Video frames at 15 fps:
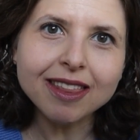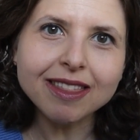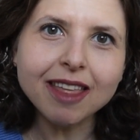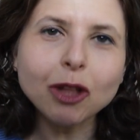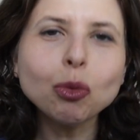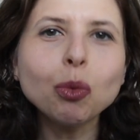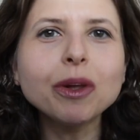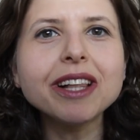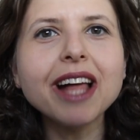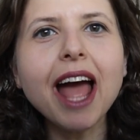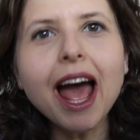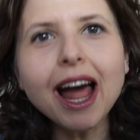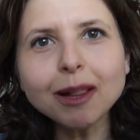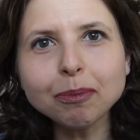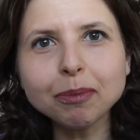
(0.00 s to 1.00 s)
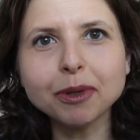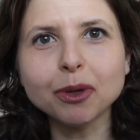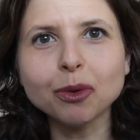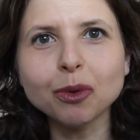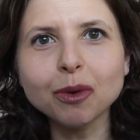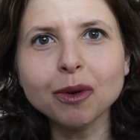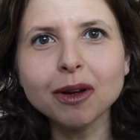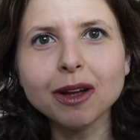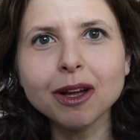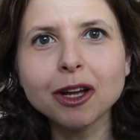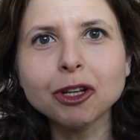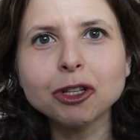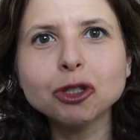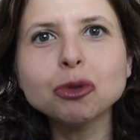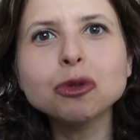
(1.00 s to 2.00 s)
that will help you
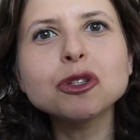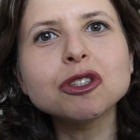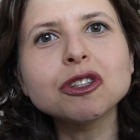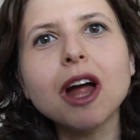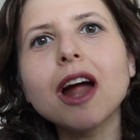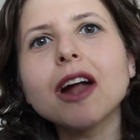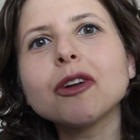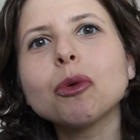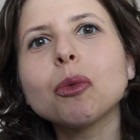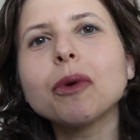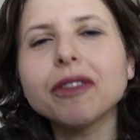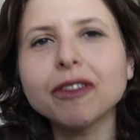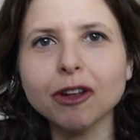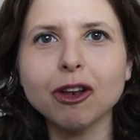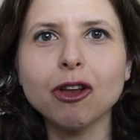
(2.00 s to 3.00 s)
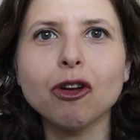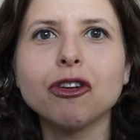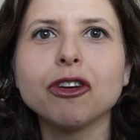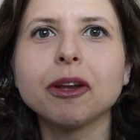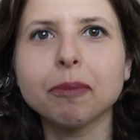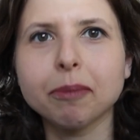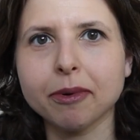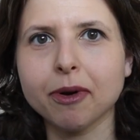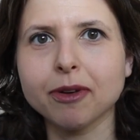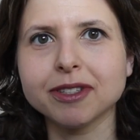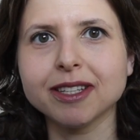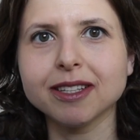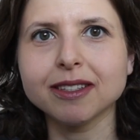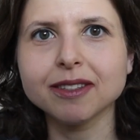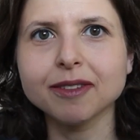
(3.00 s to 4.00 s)
to start with your learning
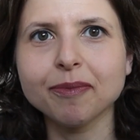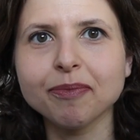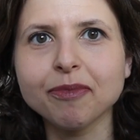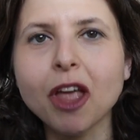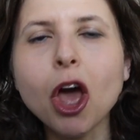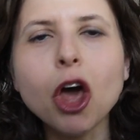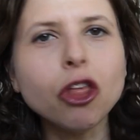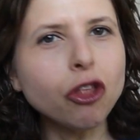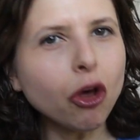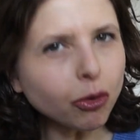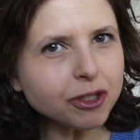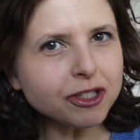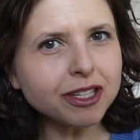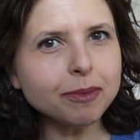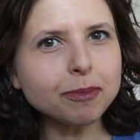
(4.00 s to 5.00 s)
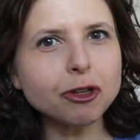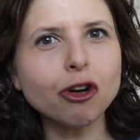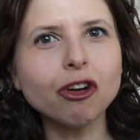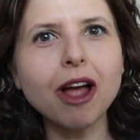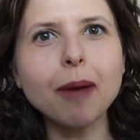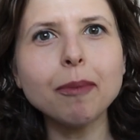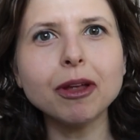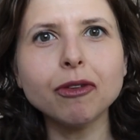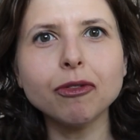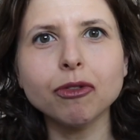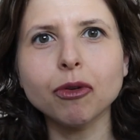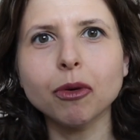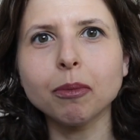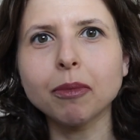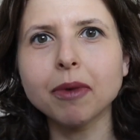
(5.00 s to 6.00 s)
process. Those tips are coming
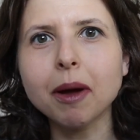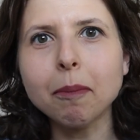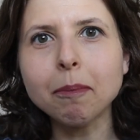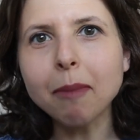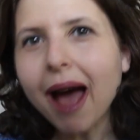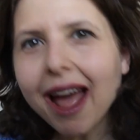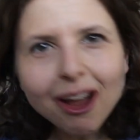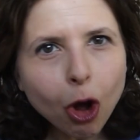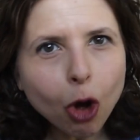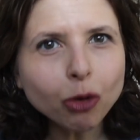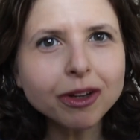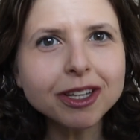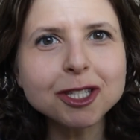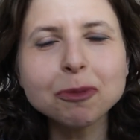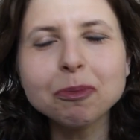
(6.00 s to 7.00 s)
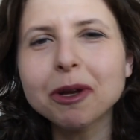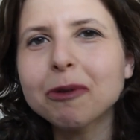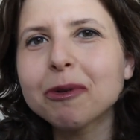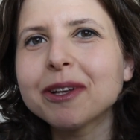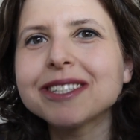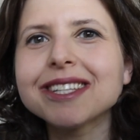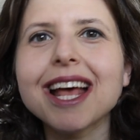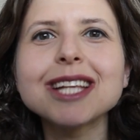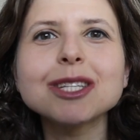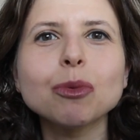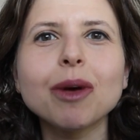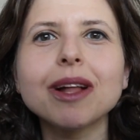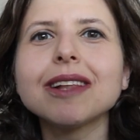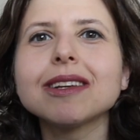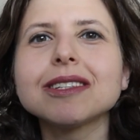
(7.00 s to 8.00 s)
from my own experience as
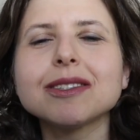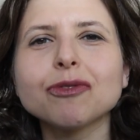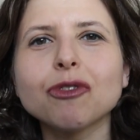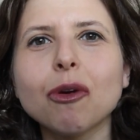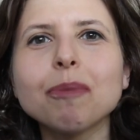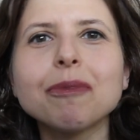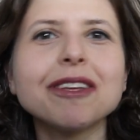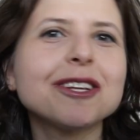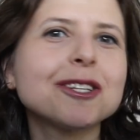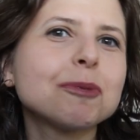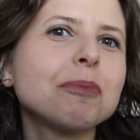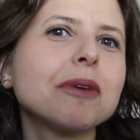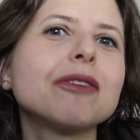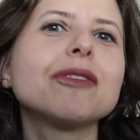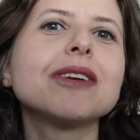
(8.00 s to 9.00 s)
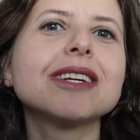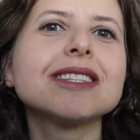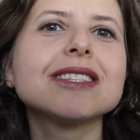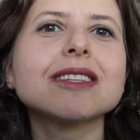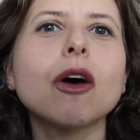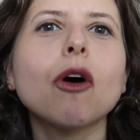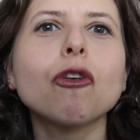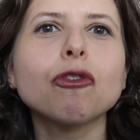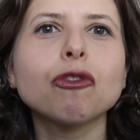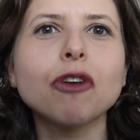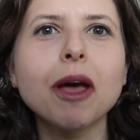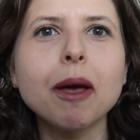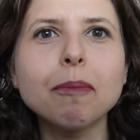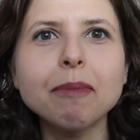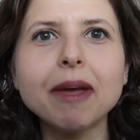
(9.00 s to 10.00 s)
well as from the experience of
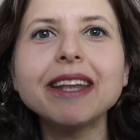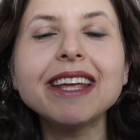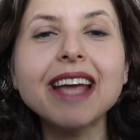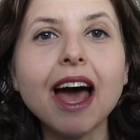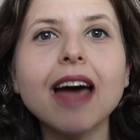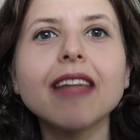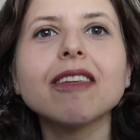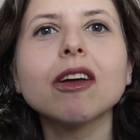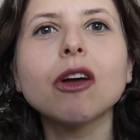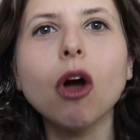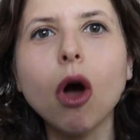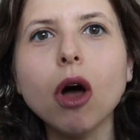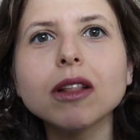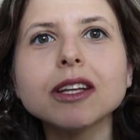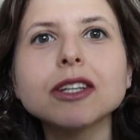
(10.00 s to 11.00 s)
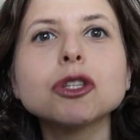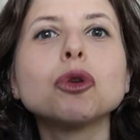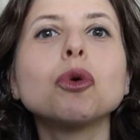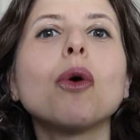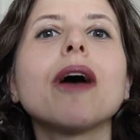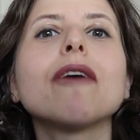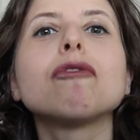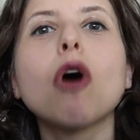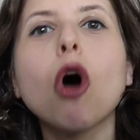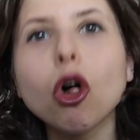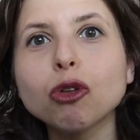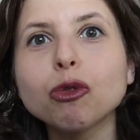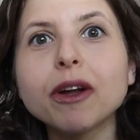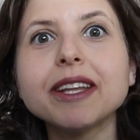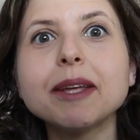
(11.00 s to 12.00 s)
many other colleagues who have
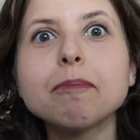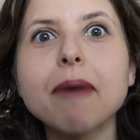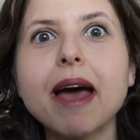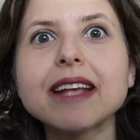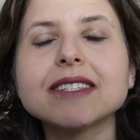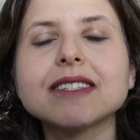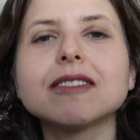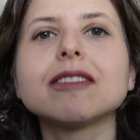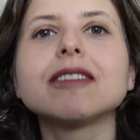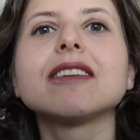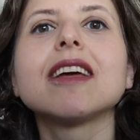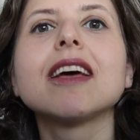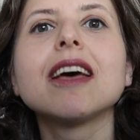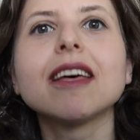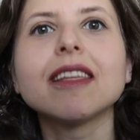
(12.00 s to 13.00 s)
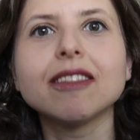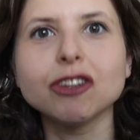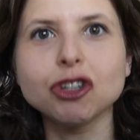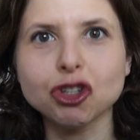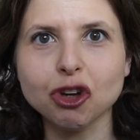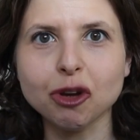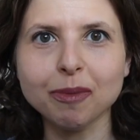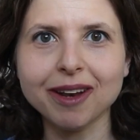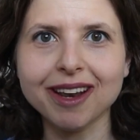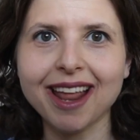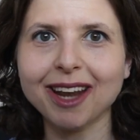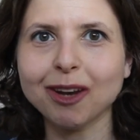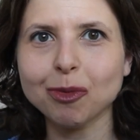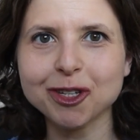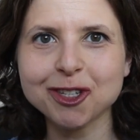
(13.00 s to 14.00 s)
already mastered the German
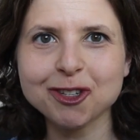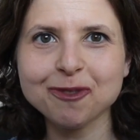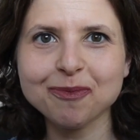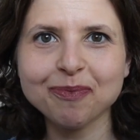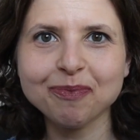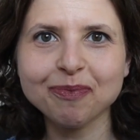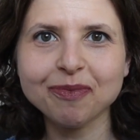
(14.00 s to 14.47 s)
language.